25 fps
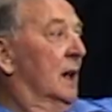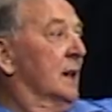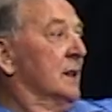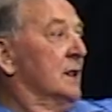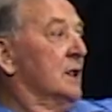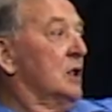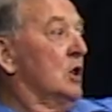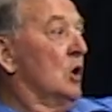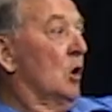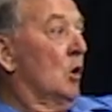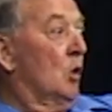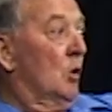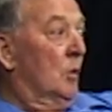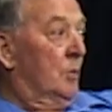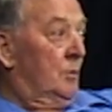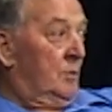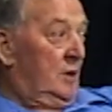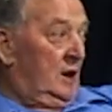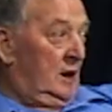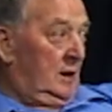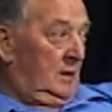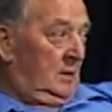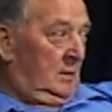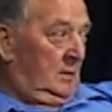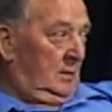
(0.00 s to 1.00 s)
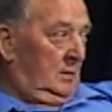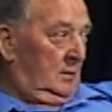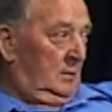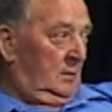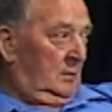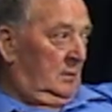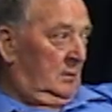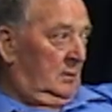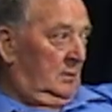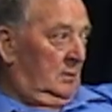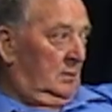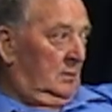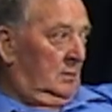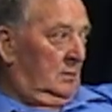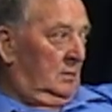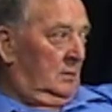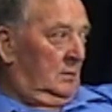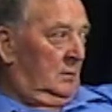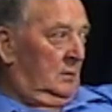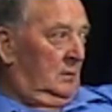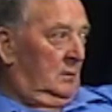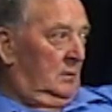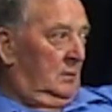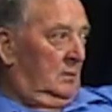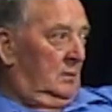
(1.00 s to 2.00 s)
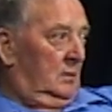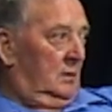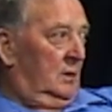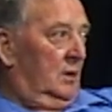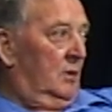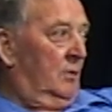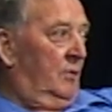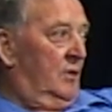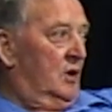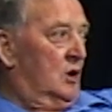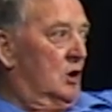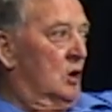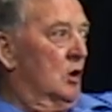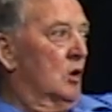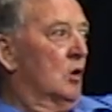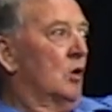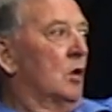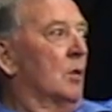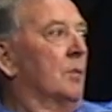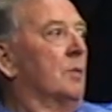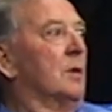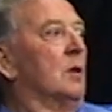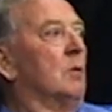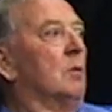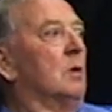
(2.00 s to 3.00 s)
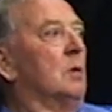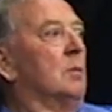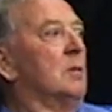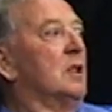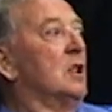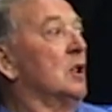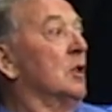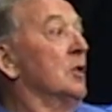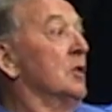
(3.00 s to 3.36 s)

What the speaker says: the opening, the official opening will be on